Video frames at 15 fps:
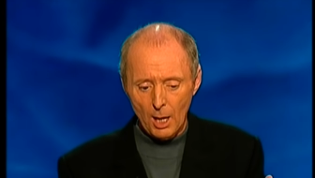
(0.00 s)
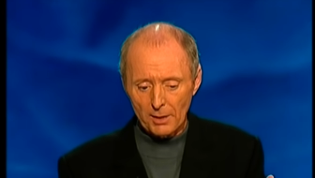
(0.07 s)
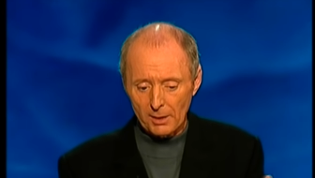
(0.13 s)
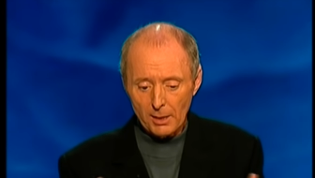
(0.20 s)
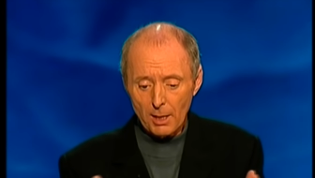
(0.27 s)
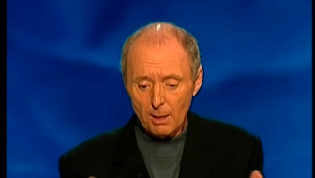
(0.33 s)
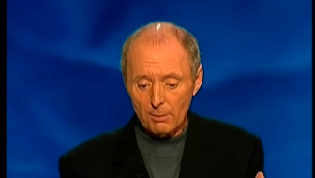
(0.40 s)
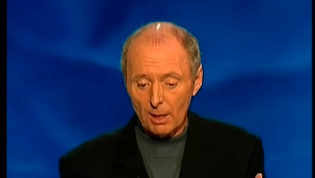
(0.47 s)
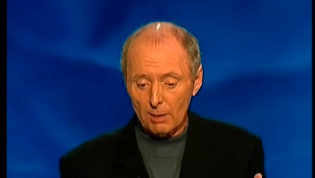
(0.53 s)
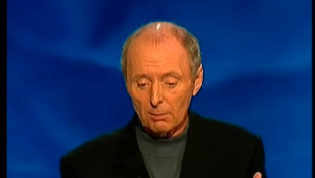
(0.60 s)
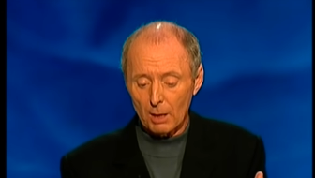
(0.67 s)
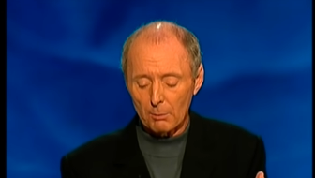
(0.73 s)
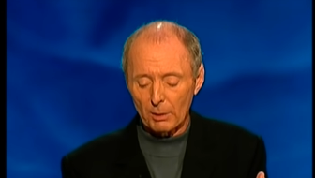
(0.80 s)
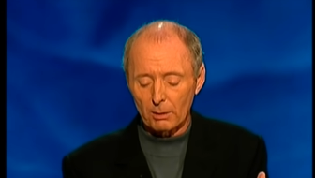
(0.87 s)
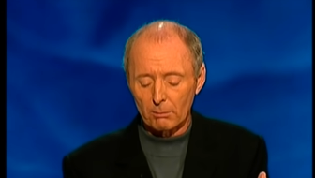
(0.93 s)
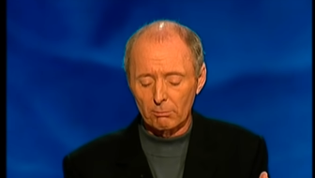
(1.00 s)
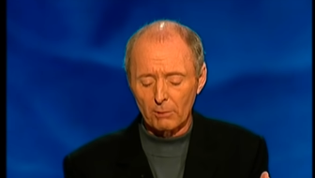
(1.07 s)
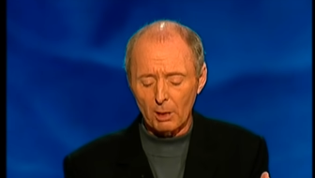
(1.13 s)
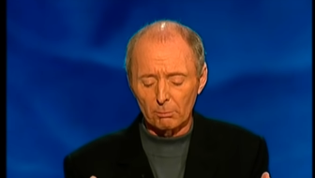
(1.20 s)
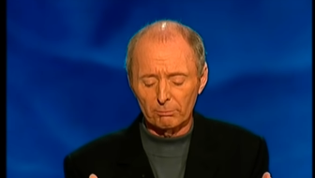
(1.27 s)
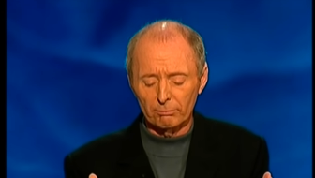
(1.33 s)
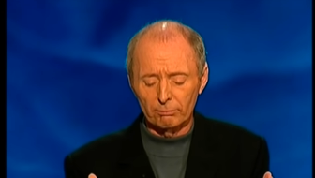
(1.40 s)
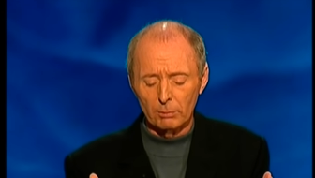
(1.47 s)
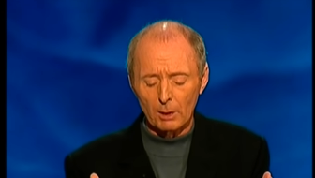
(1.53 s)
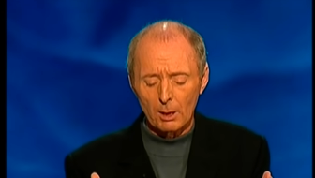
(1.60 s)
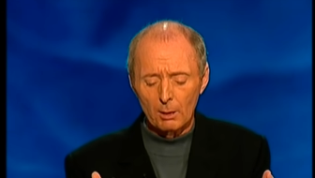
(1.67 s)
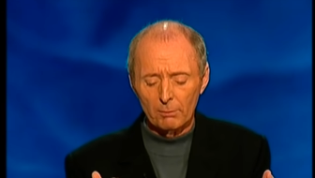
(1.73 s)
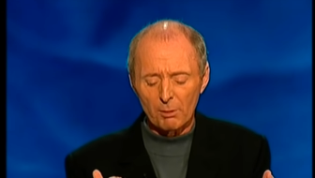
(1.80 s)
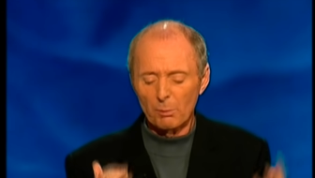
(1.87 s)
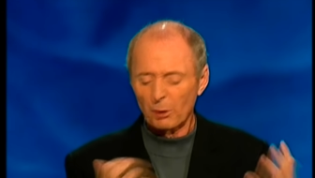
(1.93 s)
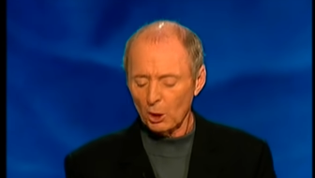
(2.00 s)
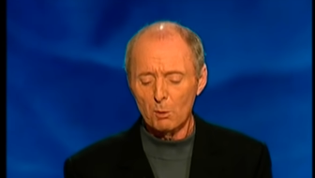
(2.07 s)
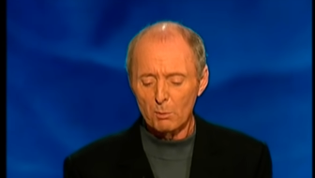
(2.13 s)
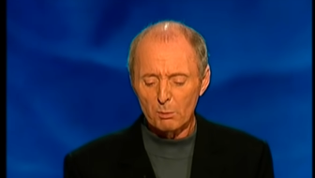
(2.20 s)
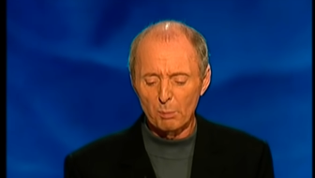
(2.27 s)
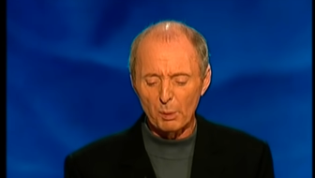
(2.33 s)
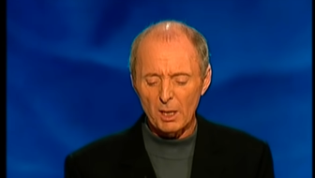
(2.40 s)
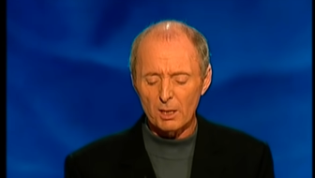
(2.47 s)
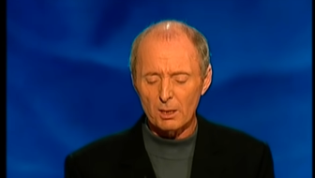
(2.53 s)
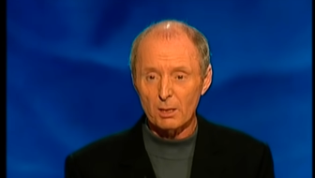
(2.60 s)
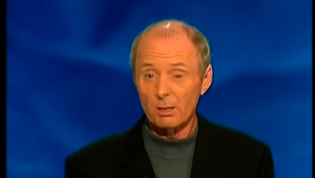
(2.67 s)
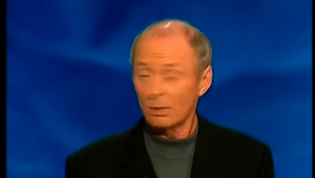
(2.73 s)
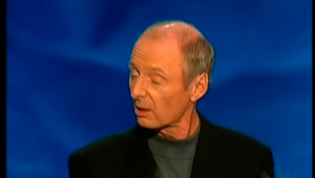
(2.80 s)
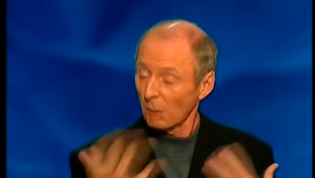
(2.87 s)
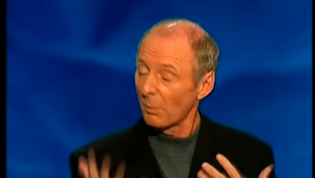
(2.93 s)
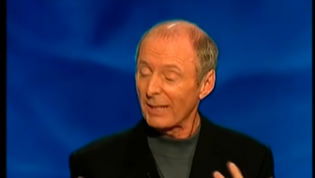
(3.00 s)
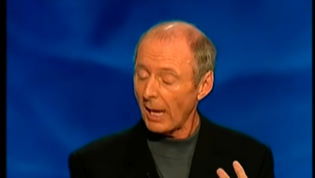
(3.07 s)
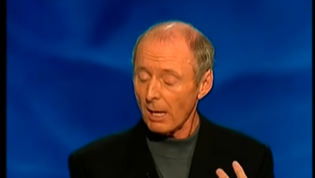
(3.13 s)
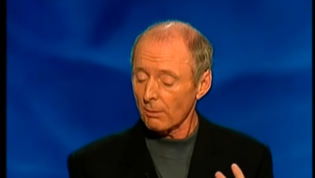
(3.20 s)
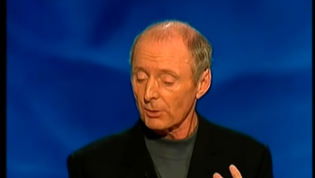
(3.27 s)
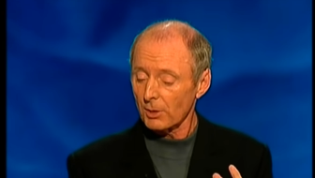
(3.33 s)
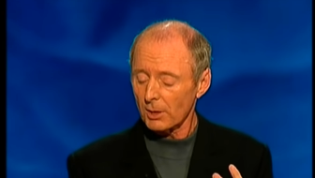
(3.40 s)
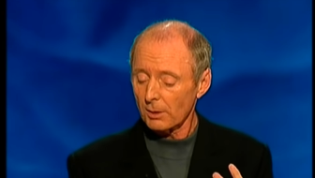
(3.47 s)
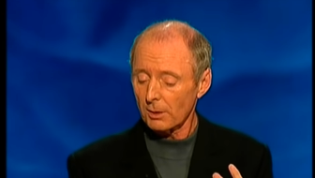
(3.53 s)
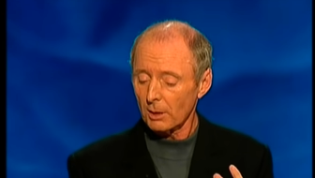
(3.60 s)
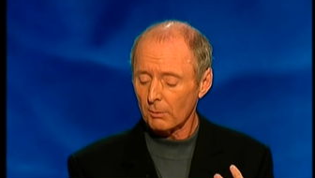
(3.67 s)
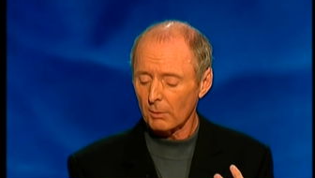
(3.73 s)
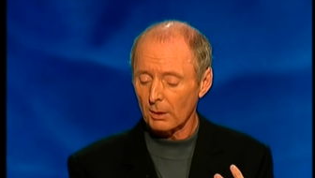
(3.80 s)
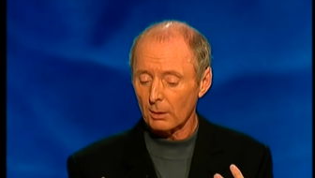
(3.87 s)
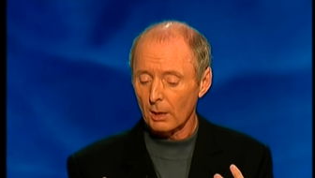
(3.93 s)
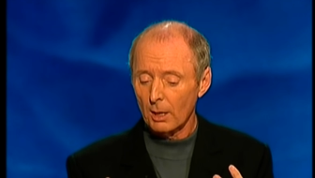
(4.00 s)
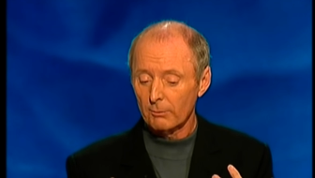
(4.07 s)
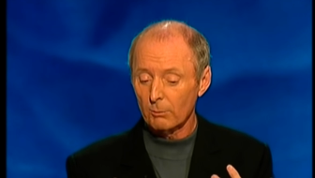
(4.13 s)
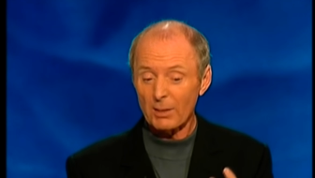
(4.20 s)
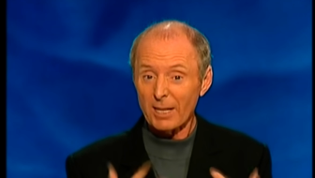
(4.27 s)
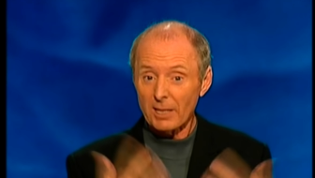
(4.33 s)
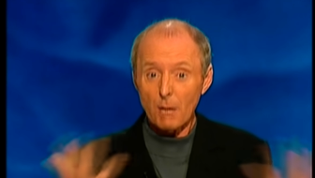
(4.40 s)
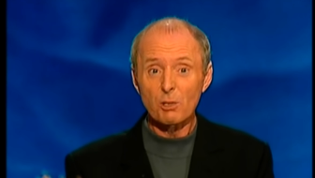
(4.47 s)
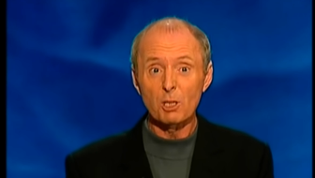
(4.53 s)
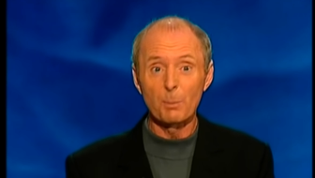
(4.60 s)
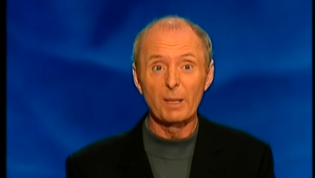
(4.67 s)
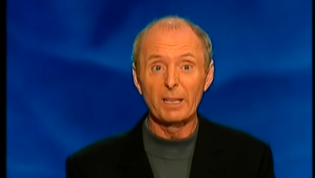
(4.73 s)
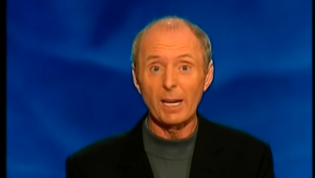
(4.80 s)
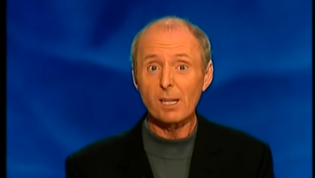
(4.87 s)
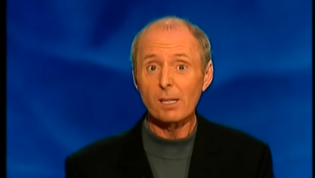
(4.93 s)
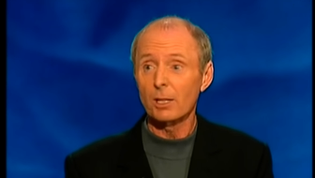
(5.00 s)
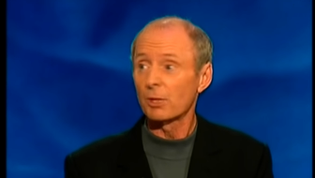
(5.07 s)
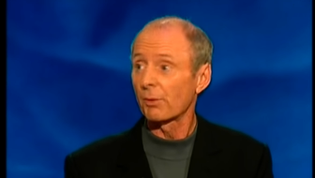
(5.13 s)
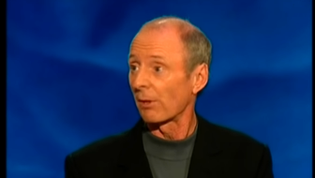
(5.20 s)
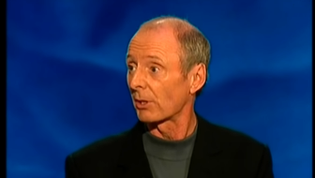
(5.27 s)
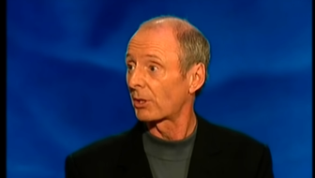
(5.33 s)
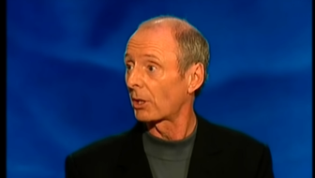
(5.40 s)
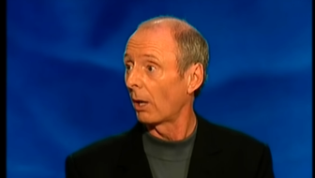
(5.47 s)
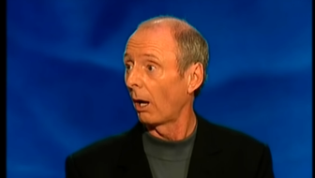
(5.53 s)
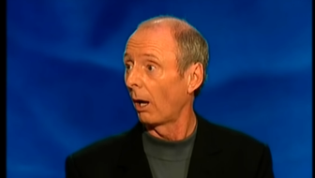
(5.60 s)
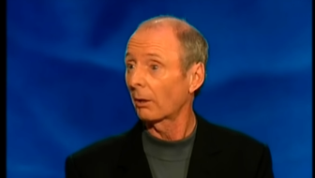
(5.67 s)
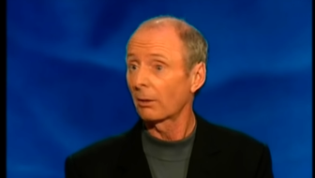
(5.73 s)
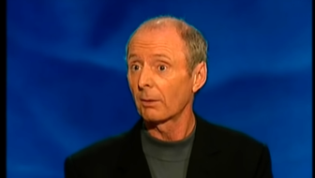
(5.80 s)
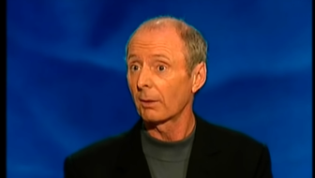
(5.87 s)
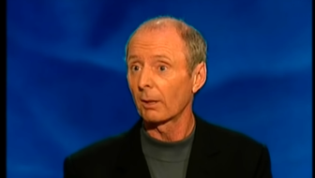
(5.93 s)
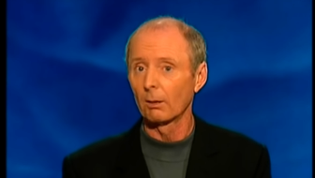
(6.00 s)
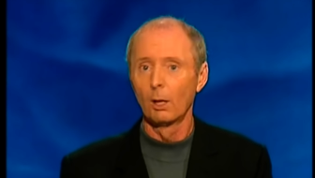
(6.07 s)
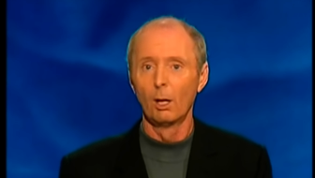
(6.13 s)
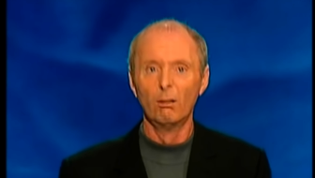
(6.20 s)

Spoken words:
I don't know, they become from human beings into something else, isn't it? Well, they don't speak English for a start, do they?